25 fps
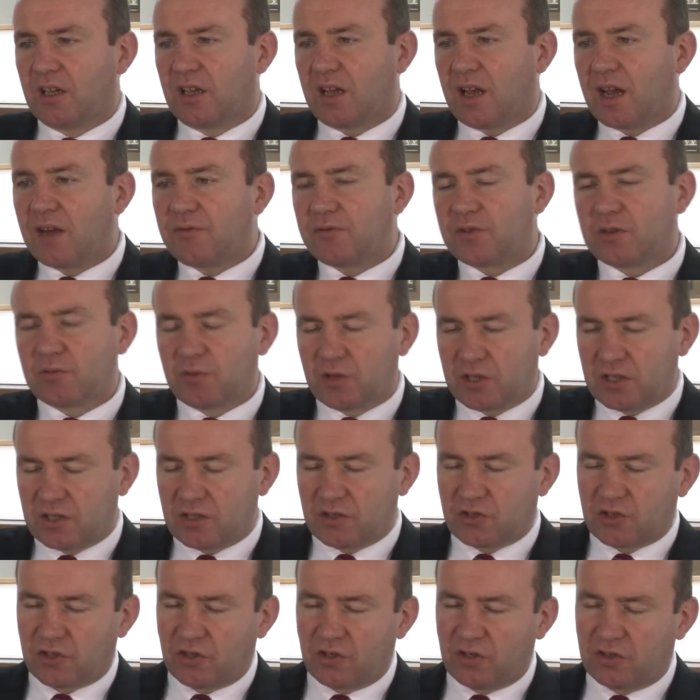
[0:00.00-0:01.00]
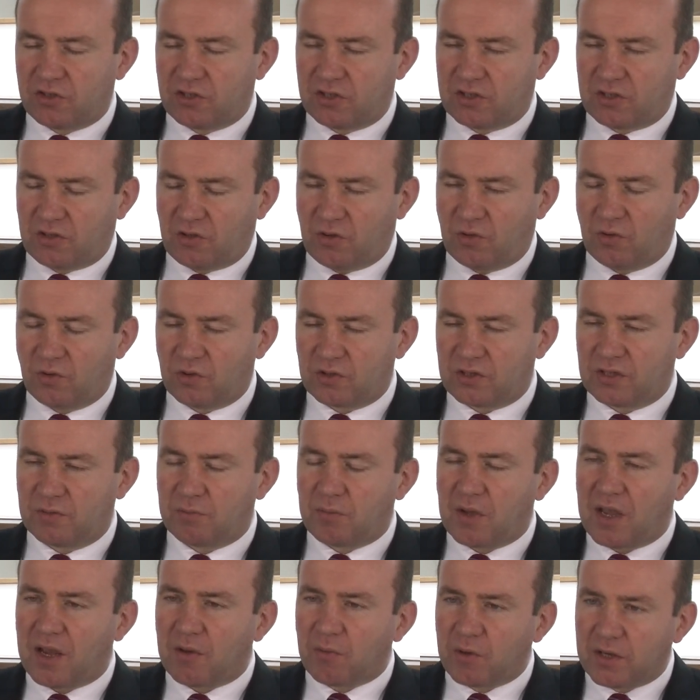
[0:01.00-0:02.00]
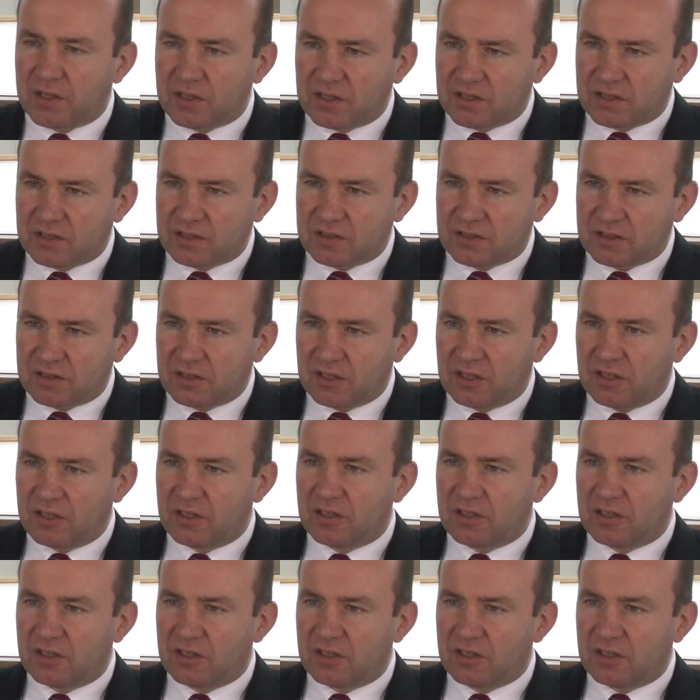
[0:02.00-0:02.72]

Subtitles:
everyone in the church is called to bear witness,